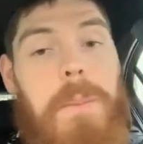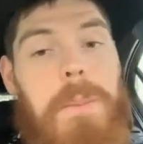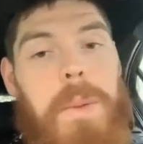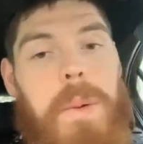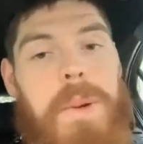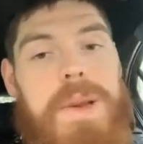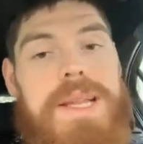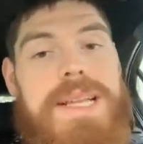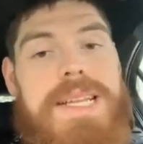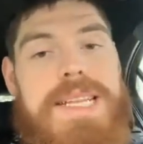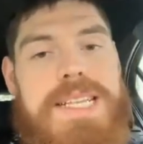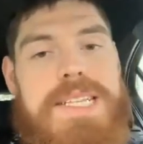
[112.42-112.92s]
our
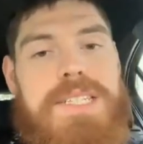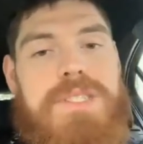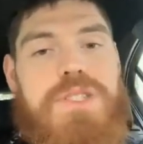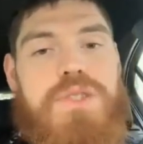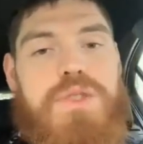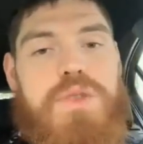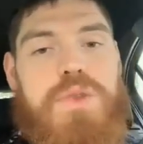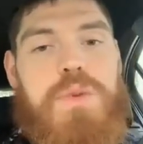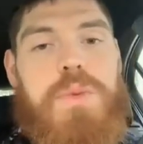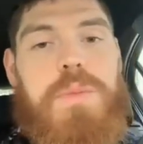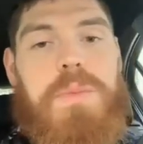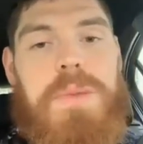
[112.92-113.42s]
body needs
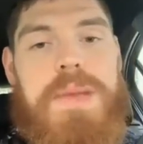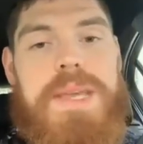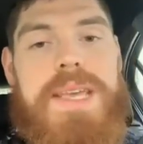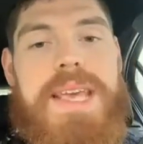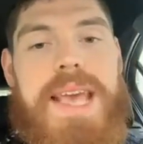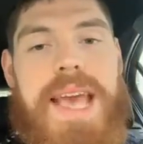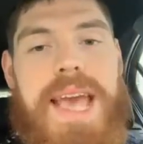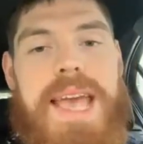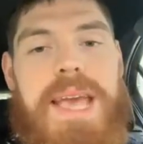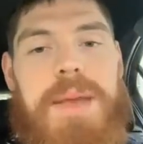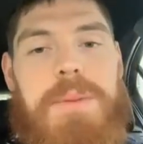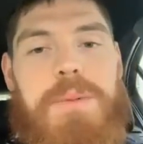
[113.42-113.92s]
to
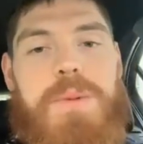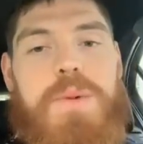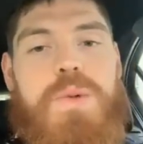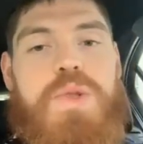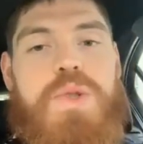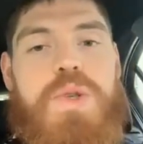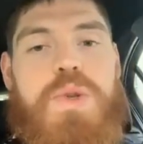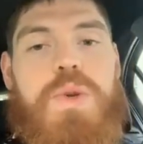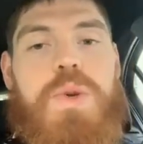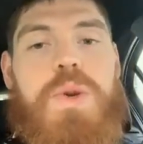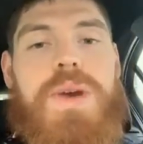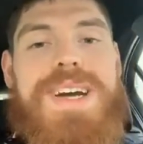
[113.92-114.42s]
be able
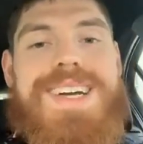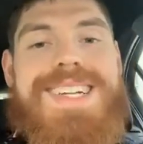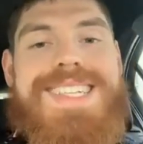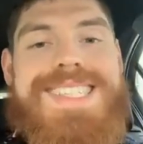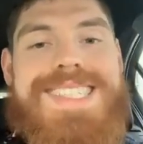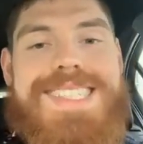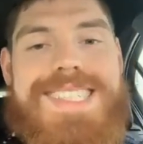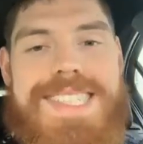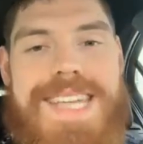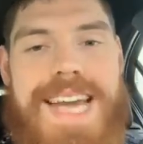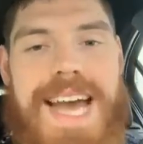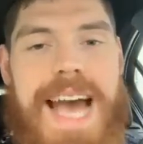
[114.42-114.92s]
to
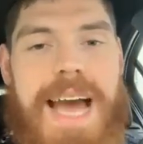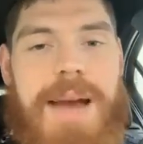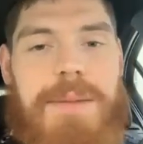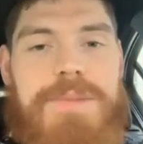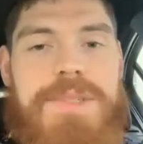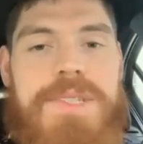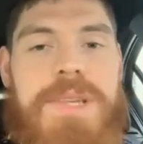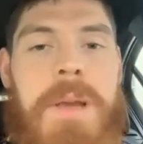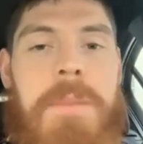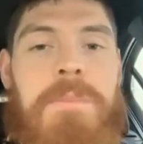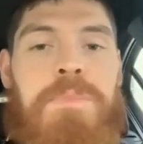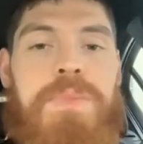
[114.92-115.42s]

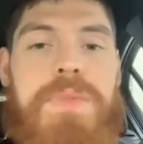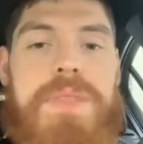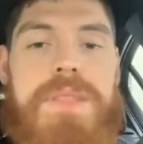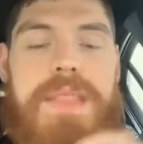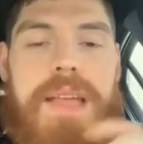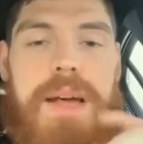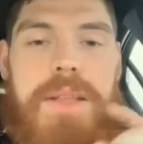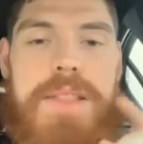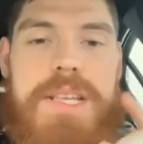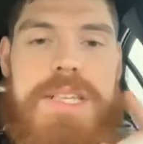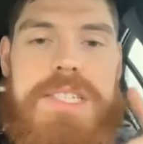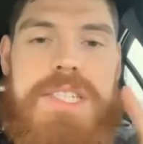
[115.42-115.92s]
adapt.
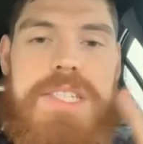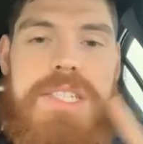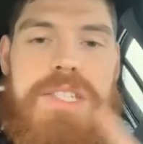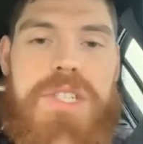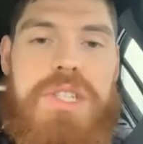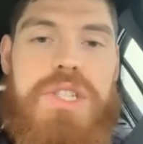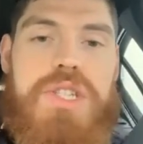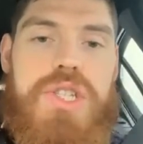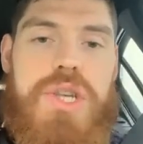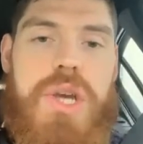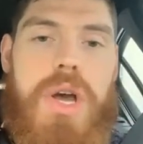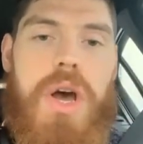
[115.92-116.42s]
Now, this is
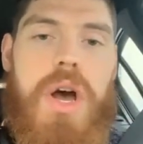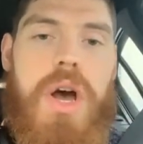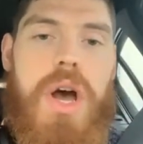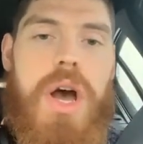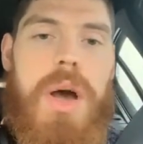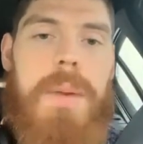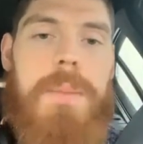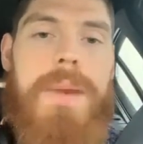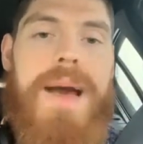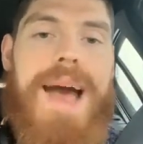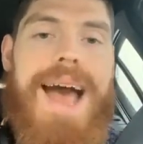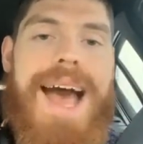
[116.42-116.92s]
the
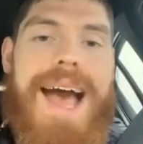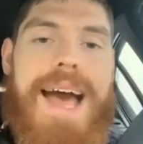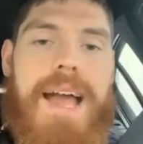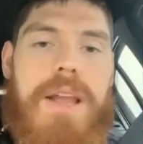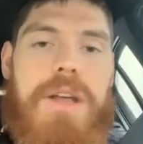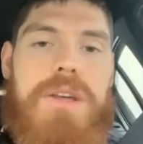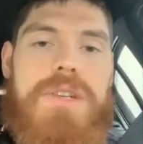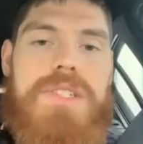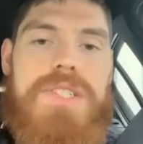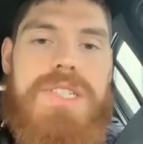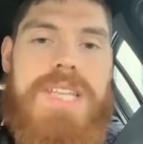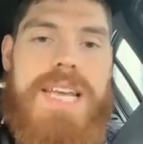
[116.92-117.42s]
term
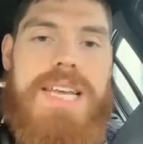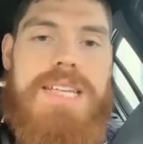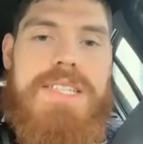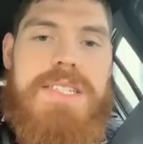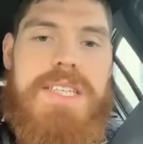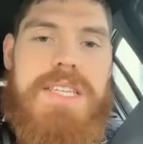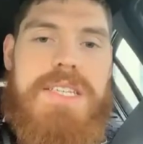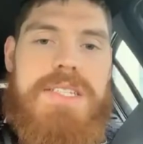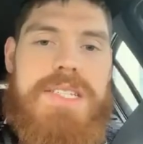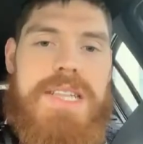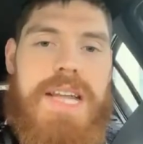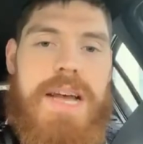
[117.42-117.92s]

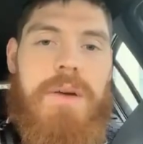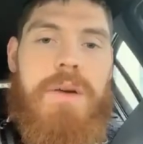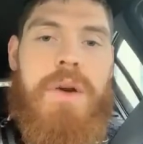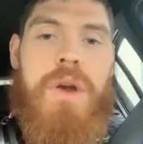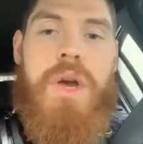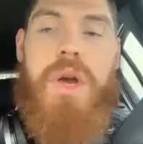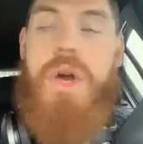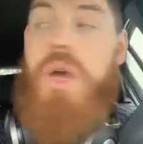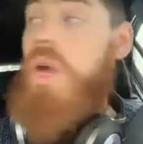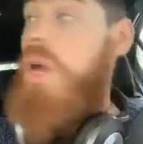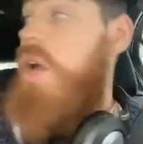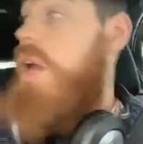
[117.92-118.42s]
allostasis. Now,
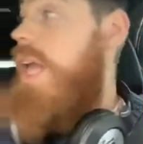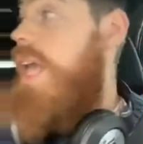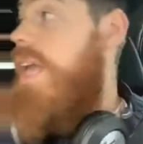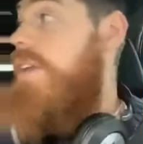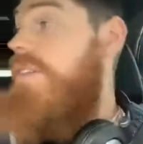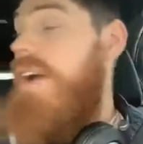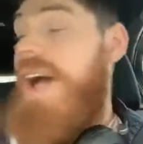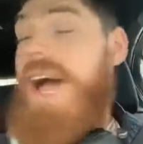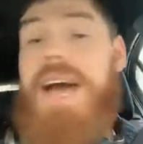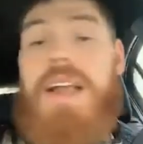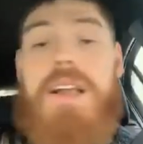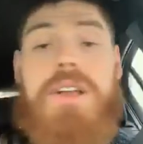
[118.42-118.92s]

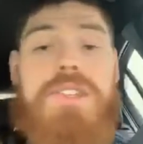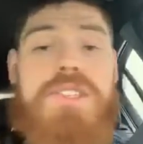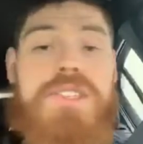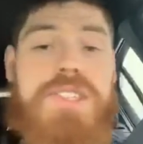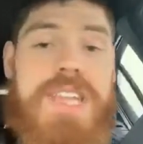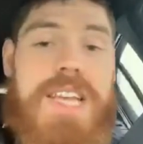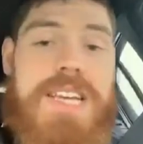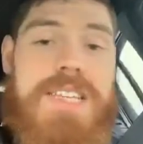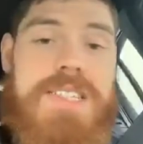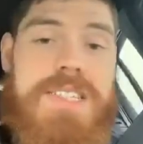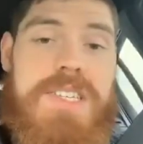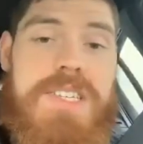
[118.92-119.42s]
if
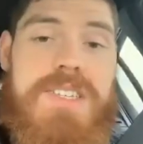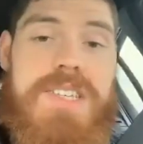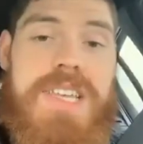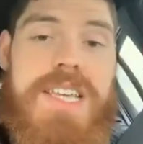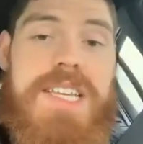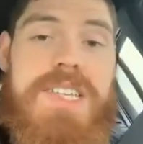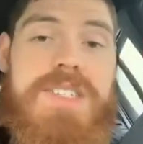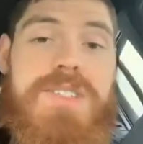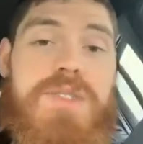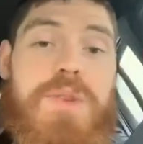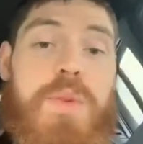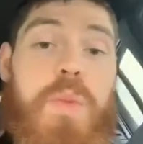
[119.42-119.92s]
allostasis
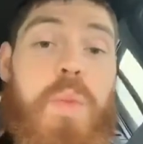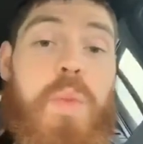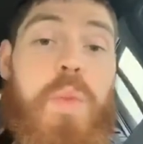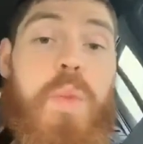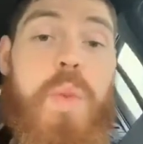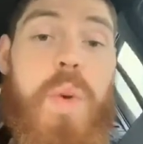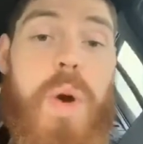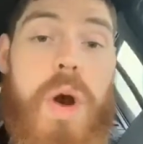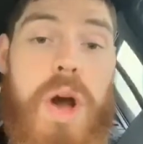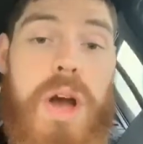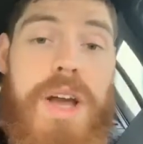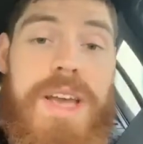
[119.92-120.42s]
is
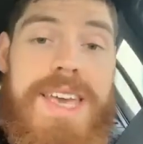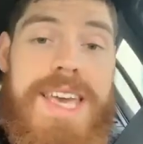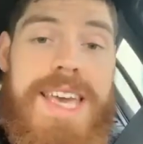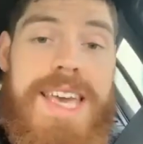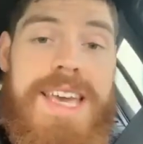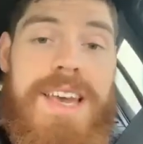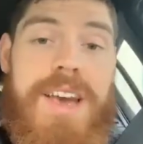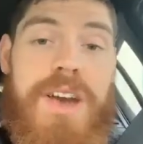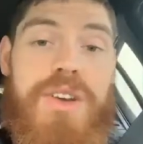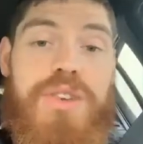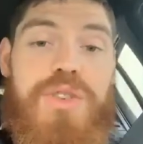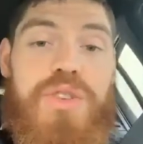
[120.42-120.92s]

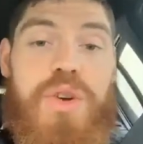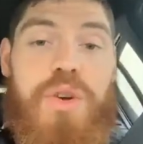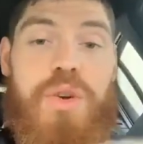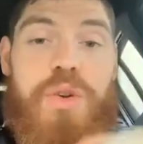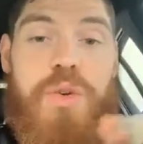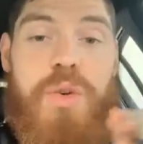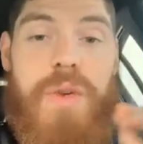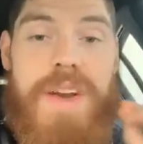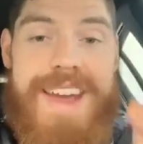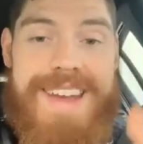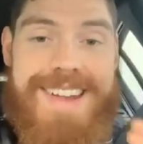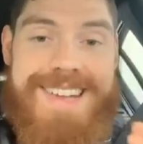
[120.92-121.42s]
working
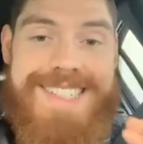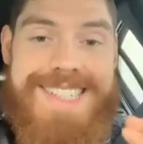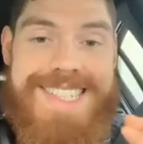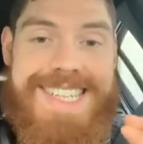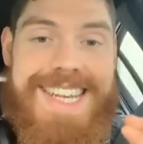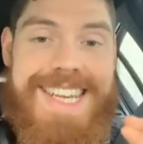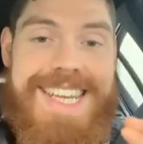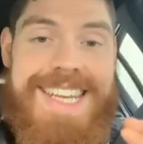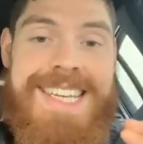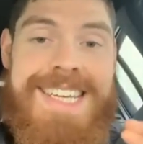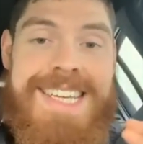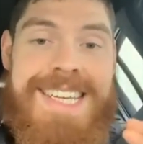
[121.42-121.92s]

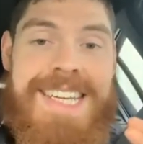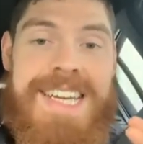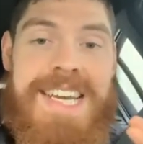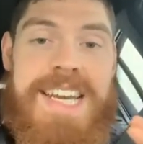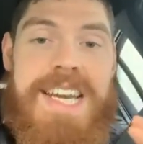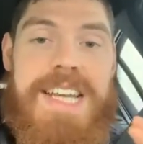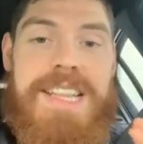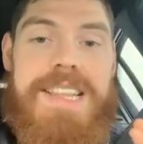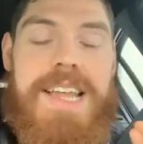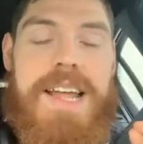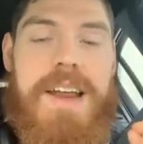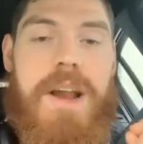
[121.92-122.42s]
correctly,
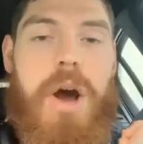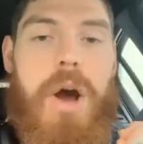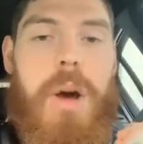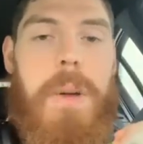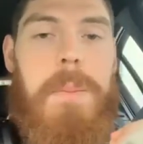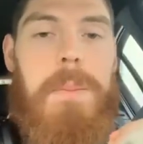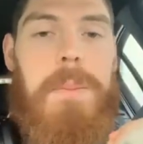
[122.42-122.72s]
then